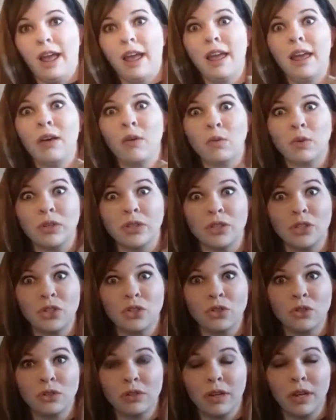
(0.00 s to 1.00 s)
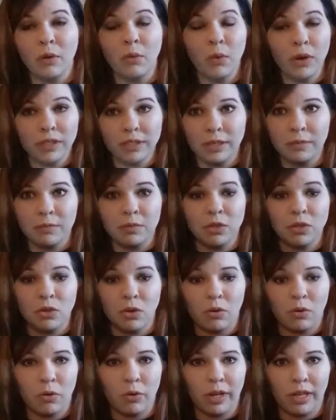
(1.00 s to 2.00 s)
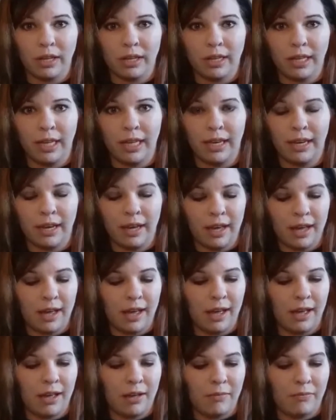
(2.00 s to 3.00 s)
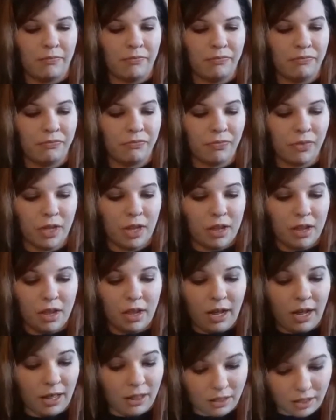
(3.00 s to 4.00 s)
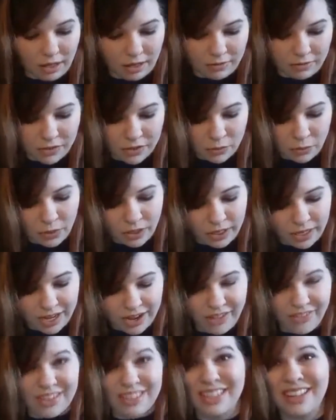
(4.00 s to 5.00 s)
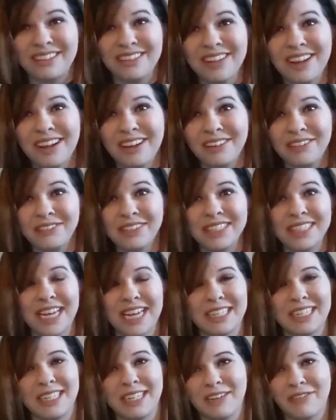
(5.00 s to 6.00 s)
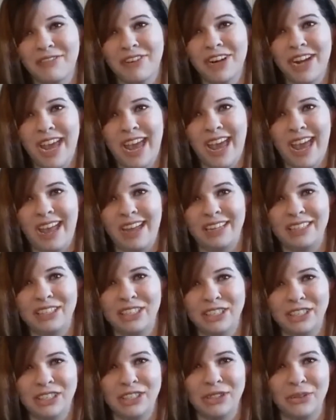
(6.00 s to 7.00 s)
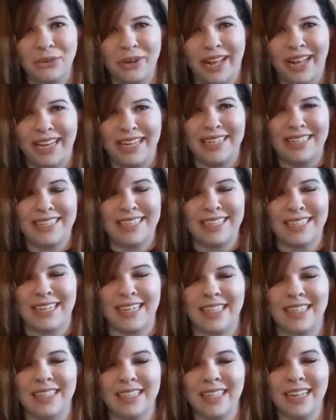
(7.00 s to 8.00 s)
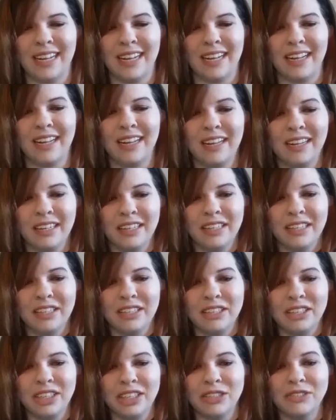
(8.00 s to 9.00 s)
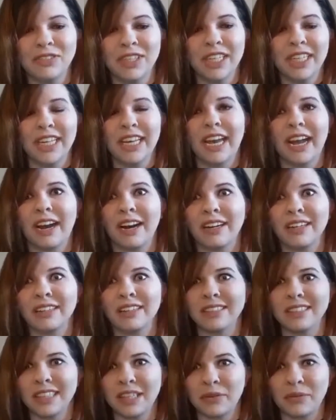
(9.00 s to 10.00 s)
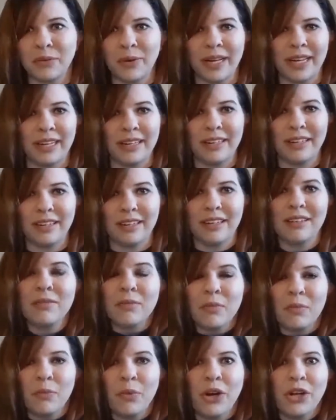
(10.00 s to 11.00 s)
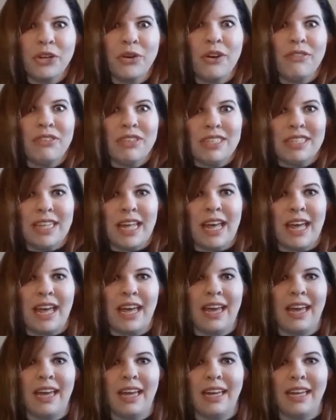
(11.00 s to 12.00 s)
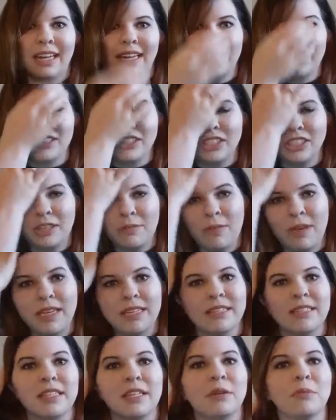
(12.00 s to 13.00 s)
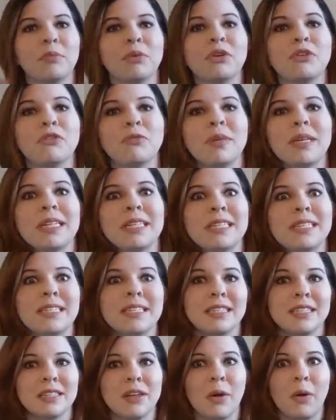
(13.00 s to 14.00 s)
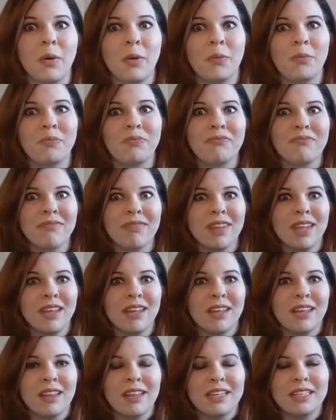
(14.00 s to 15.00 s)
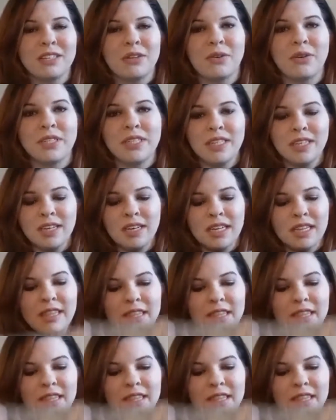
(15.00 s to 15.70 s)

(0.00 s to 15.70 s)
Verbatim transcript: and it was, it worked up so quickly. Um, I loved working on this. I love testing for Kay. She's so nice, and uh, she really cares like what what you have to say, and she makes the improvements, so it's always a